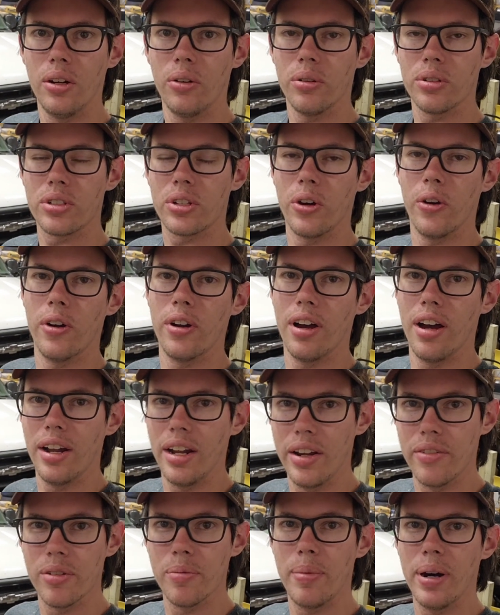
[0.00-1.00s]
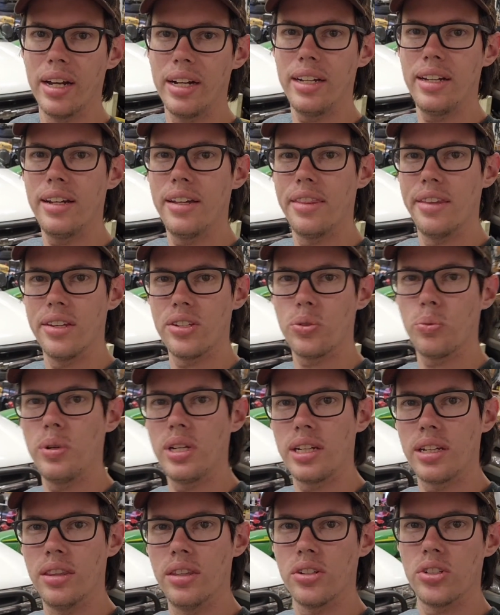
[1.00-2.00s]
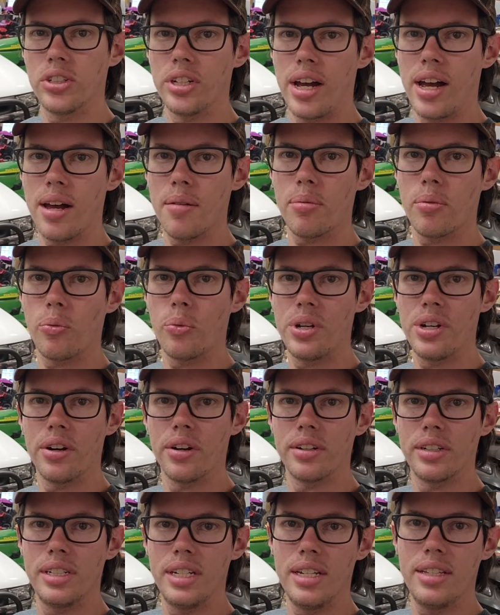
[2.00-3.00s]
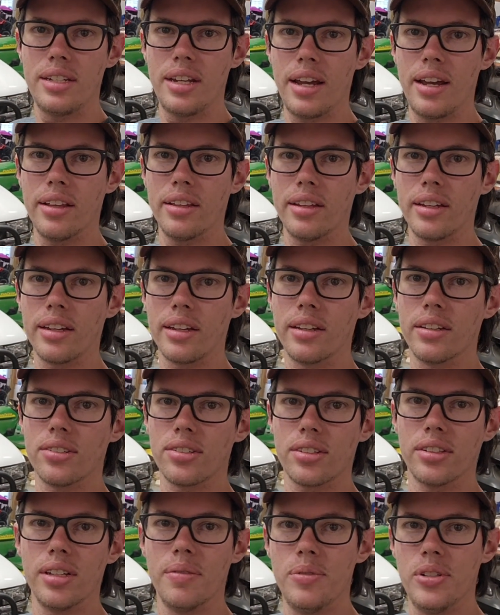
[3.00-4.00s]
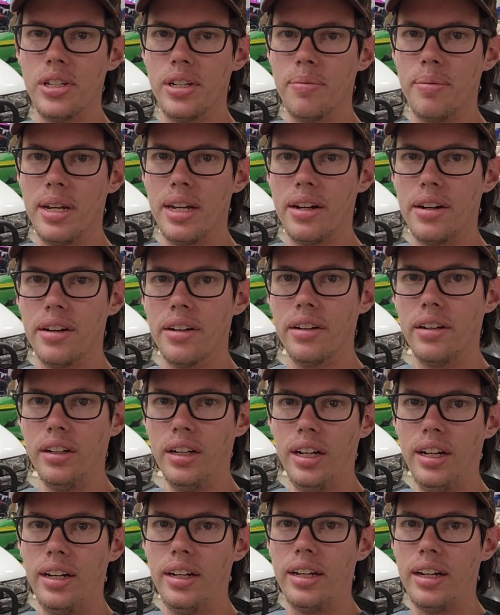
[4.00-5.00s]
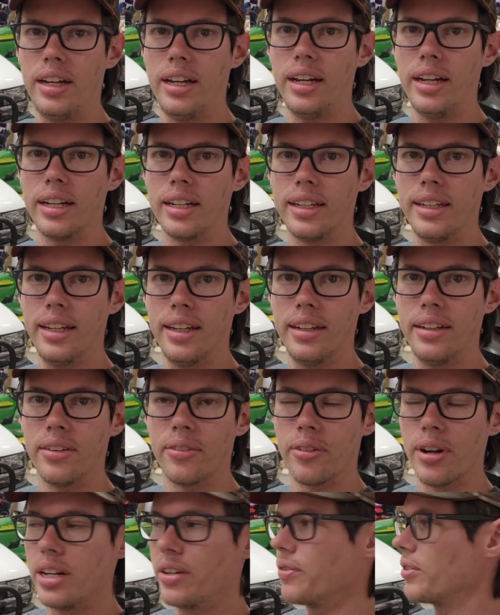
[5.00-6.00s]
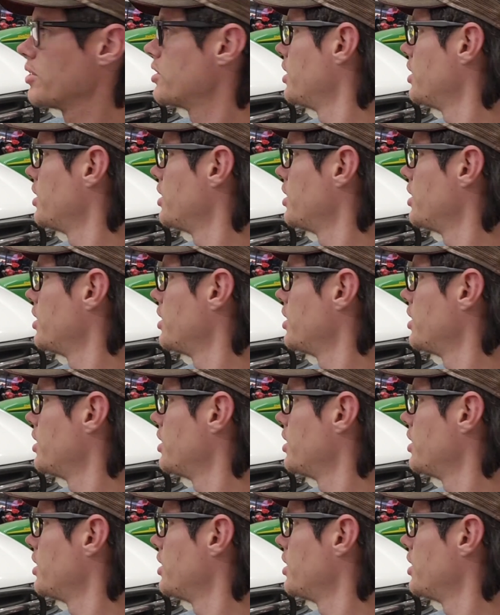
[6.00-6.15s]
What's going on, everybody? This week in the shop, we are detailing Slim Jim here and getting it ready for